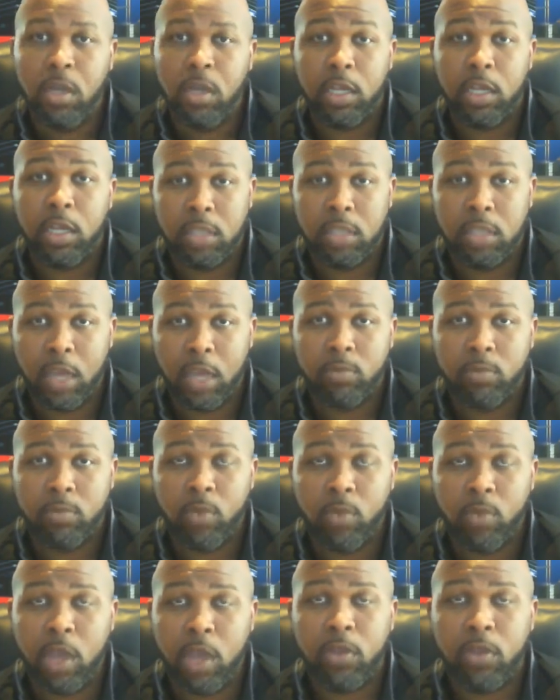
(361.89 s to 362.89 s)
Except
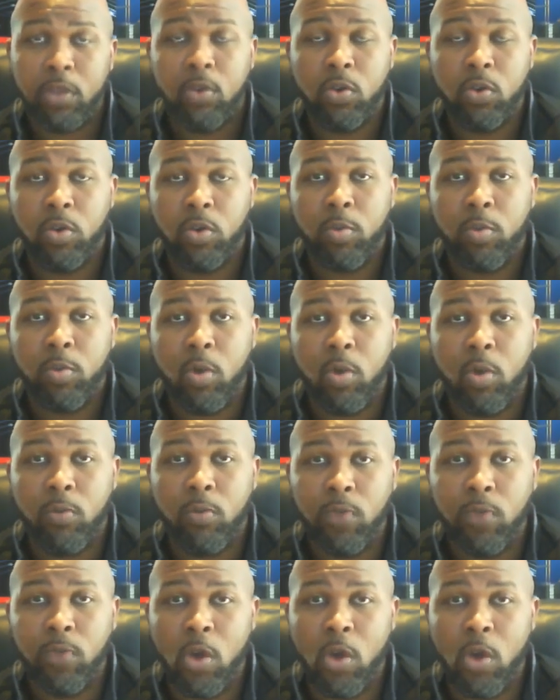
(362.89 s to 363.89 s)
what? They're doing them on
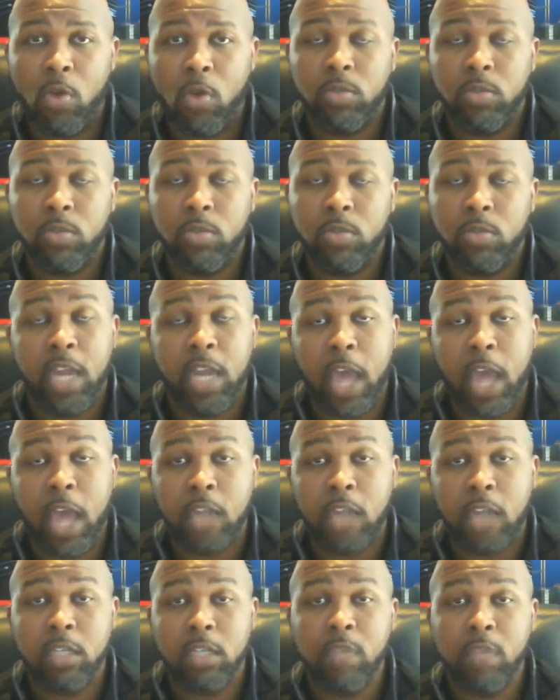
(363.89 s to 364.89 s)
mobile phones. And they
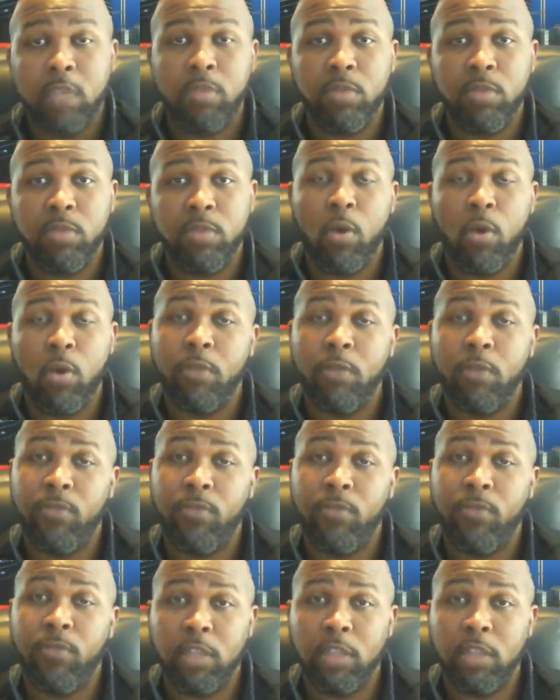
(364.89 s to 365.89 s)
actually can be more
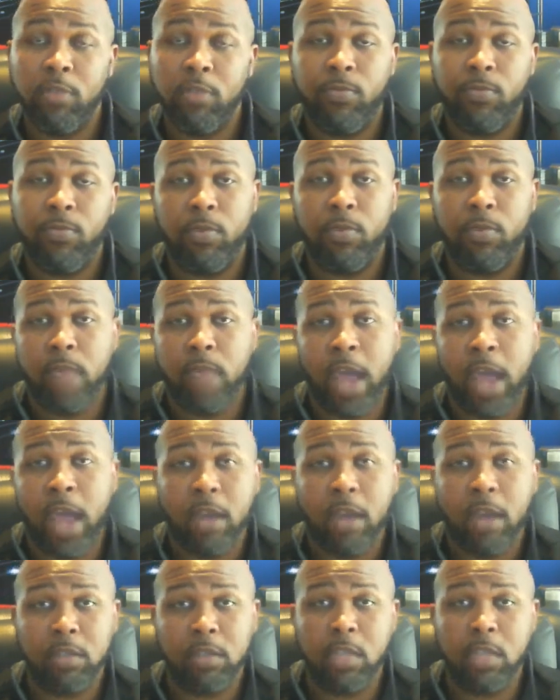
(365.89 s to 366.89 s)
effective from the
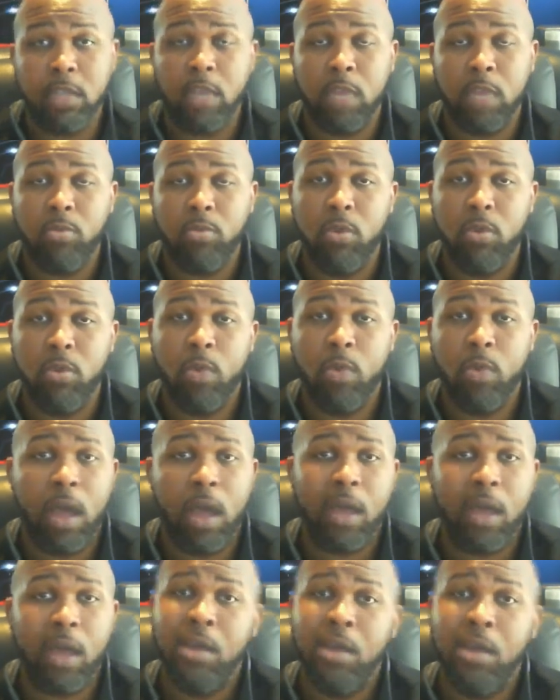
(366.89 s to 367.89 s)
hacker standpoint.
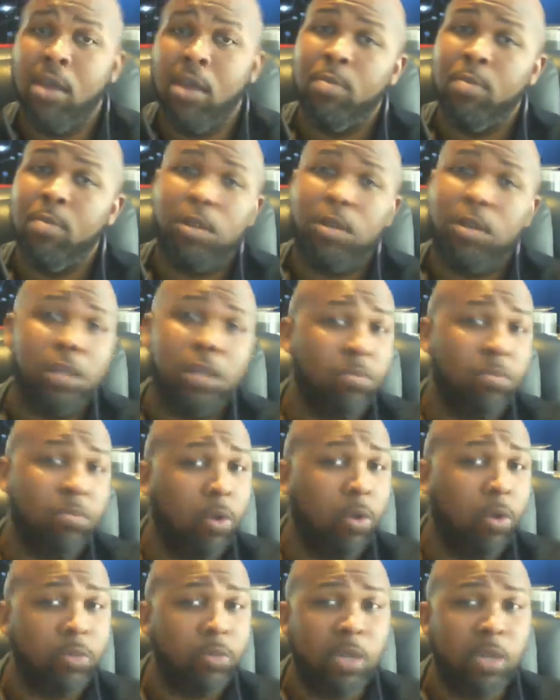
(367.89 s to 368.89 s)
Why? Because
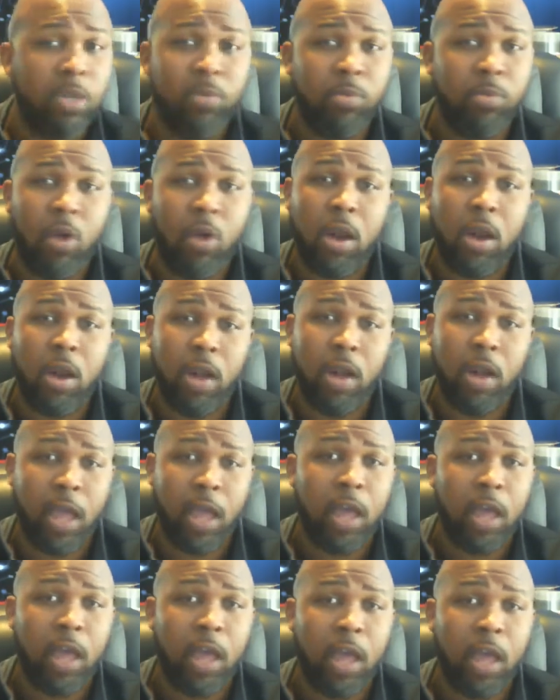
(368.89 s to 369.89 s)
most people are
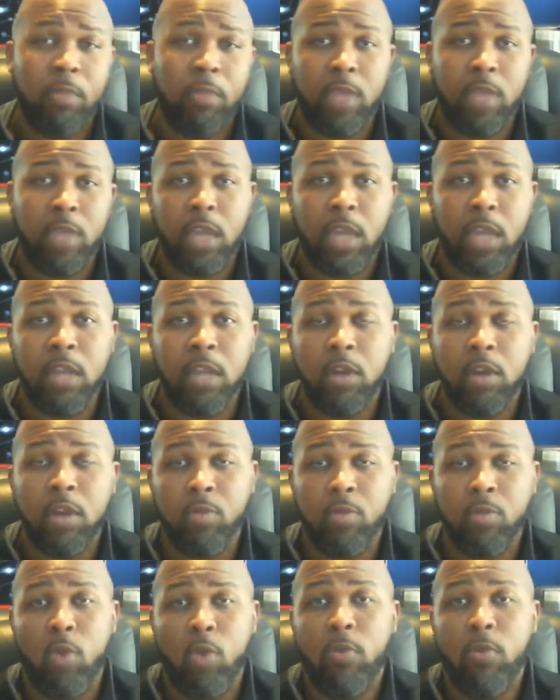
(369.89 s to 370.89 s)
not updating their
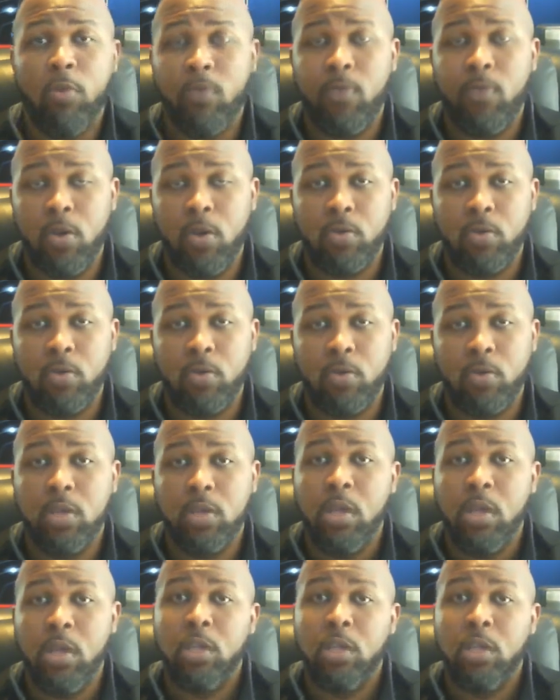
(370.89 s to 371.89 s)
mobile phones.
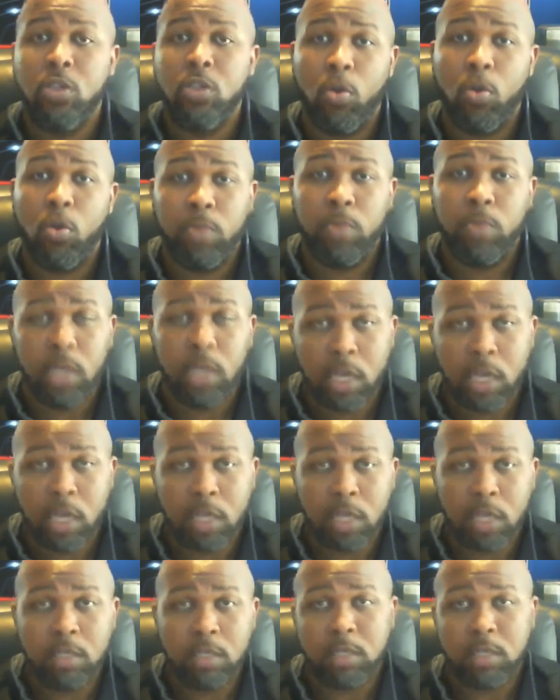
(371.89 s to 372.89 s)
So
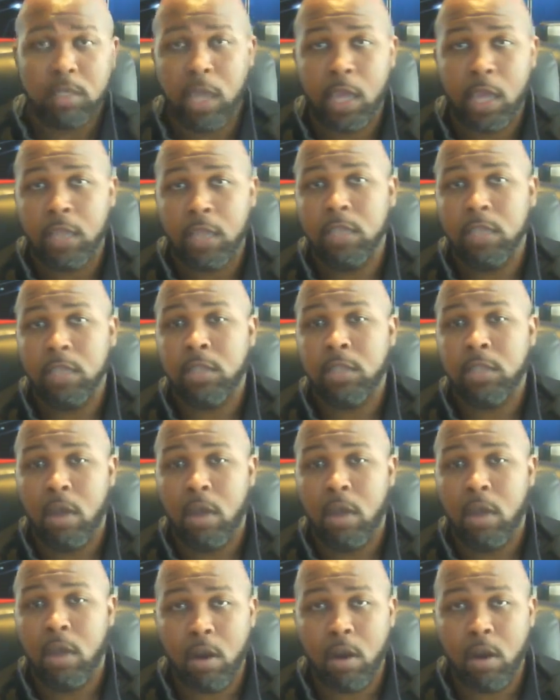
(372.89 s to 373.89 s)
please take this to
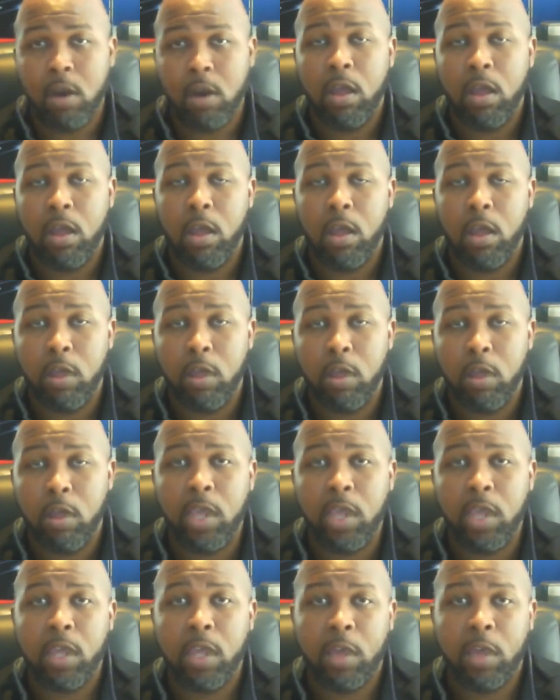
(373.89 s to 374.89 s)
heart.
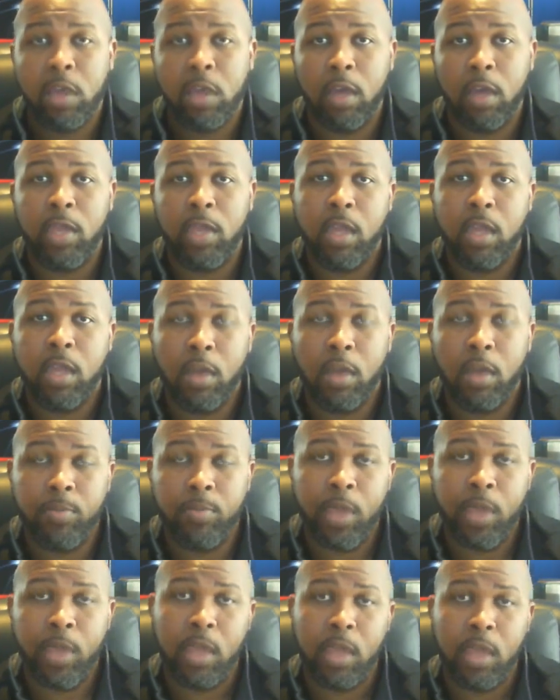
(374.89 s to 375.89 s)
Update, update,
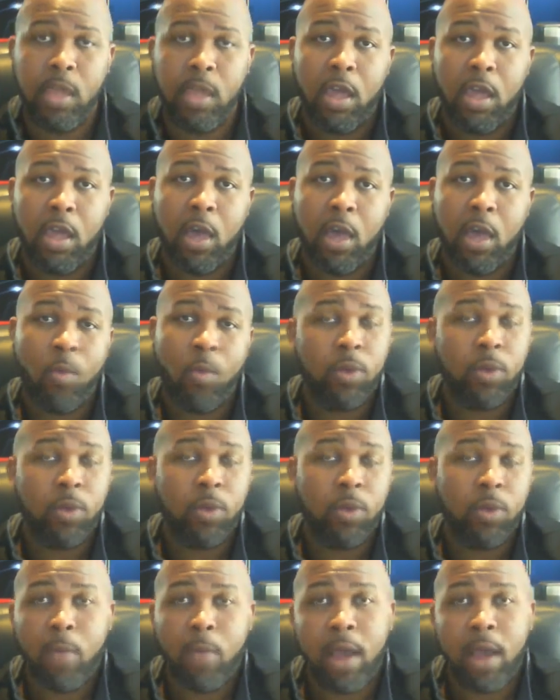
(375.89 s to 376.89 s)
update. I want to
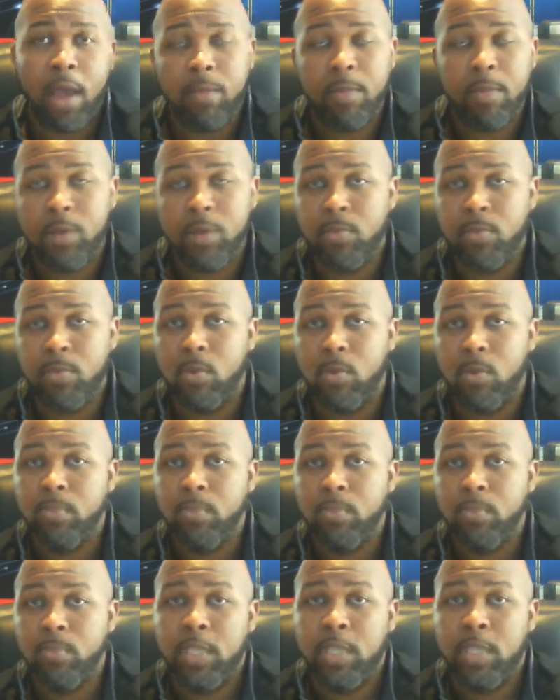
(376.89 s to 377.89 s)
remind people
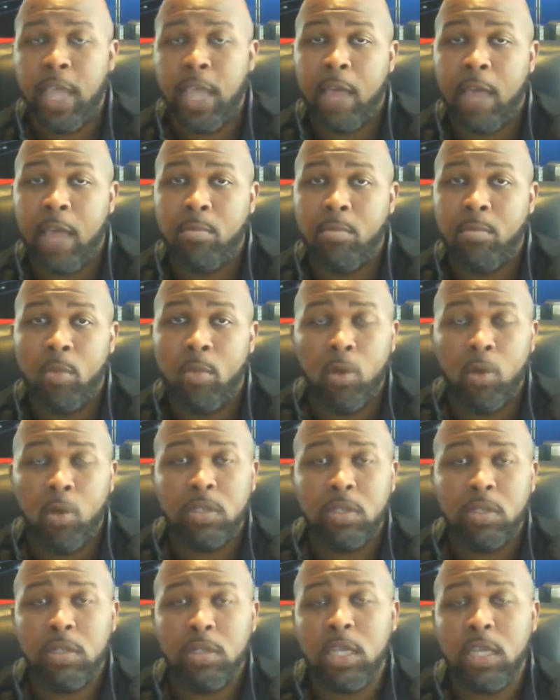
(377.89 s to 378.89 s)
that
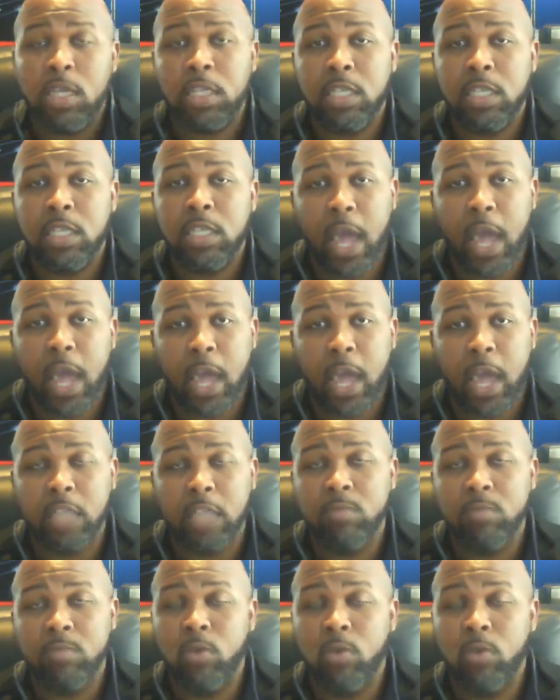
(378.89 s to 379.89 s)
most of these
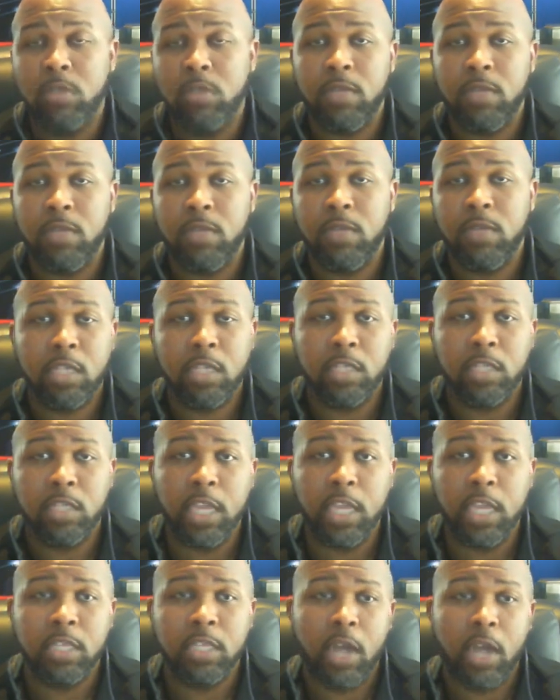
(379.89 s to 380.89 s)
hacks, most of these
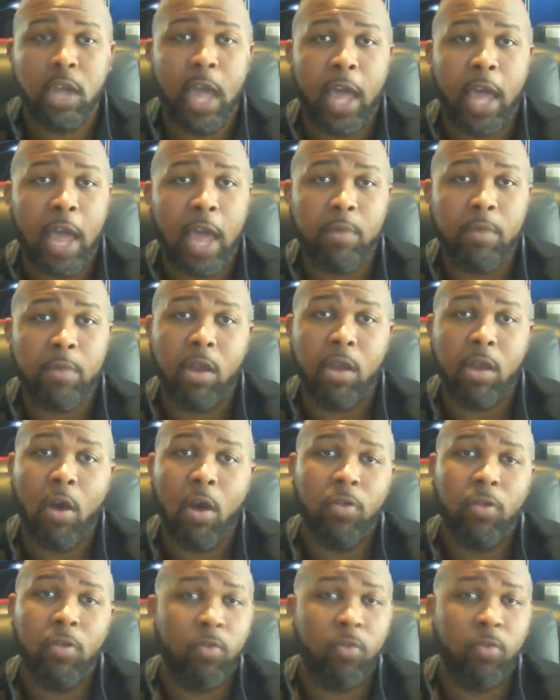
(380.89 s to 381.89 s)
things that are happening,
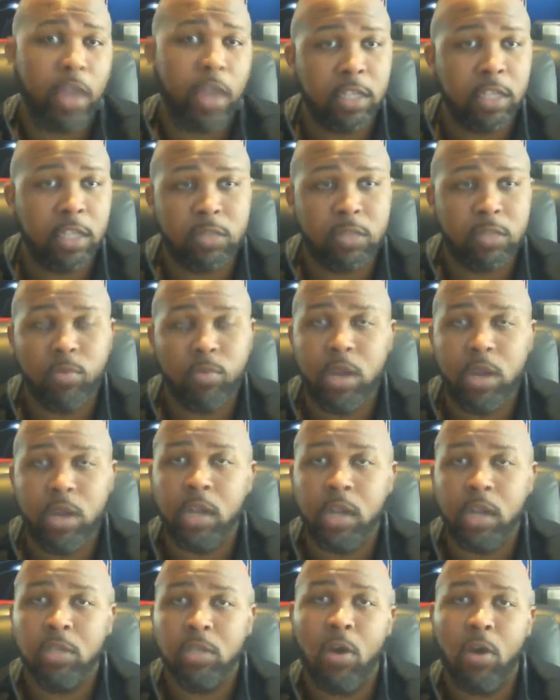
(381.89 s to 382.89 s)
all the
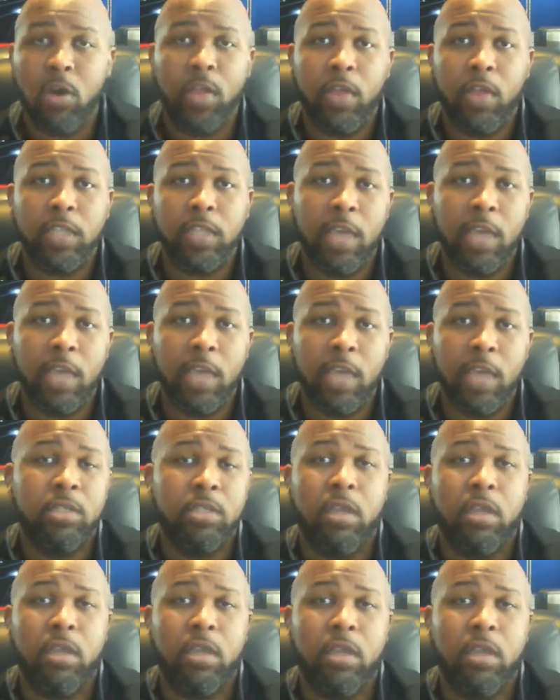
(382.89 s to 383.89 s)
ransomwares, all that type of
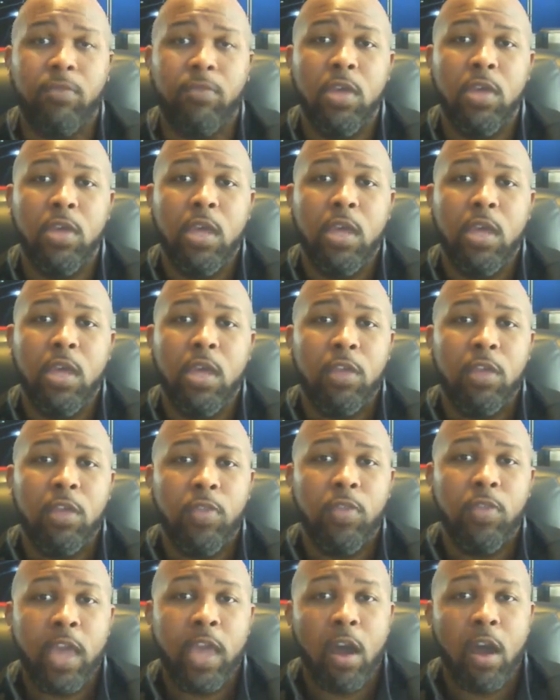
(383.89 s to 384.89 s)
stuff,
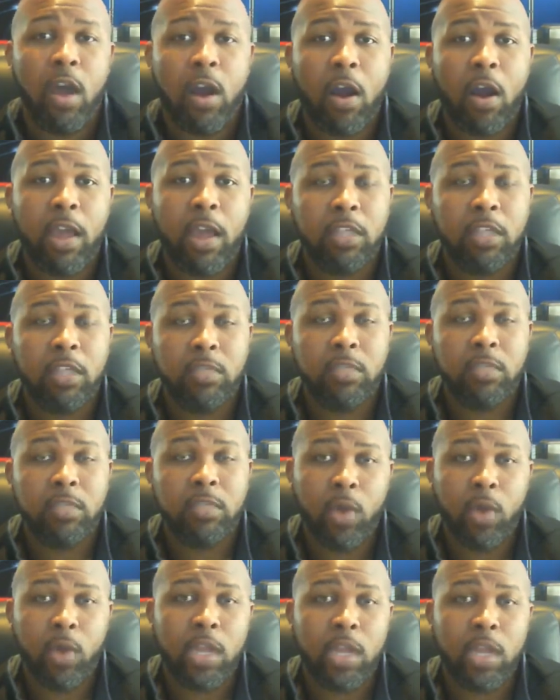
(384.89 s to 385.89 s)
they are
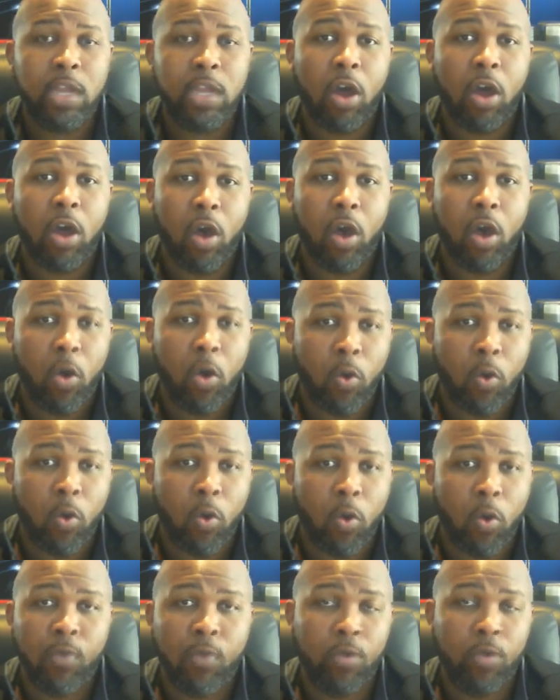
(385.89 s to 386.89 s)
exploiting
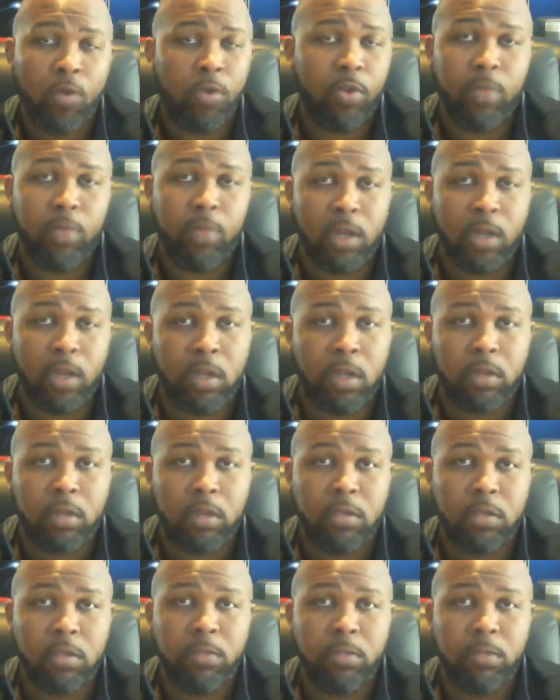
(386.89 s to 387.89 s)
old
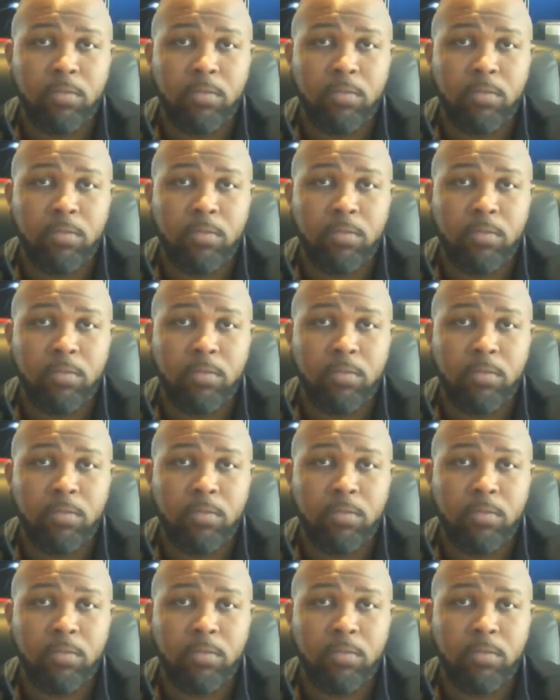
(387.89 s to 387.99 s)
vulnerabilities.